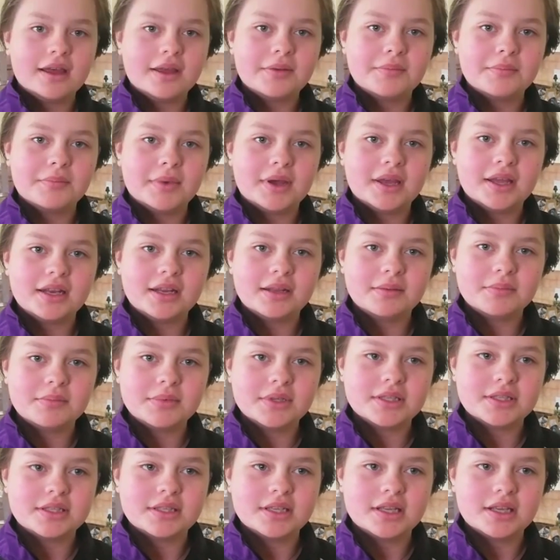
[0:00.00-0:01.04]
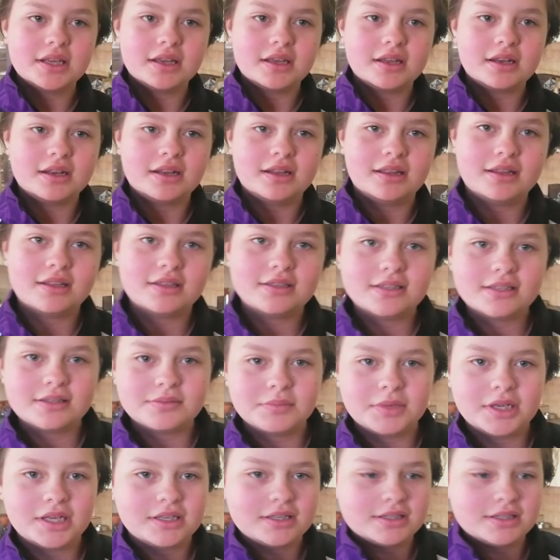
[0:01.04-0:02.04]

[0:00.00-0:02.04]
Hi, my name is Tegan and this is my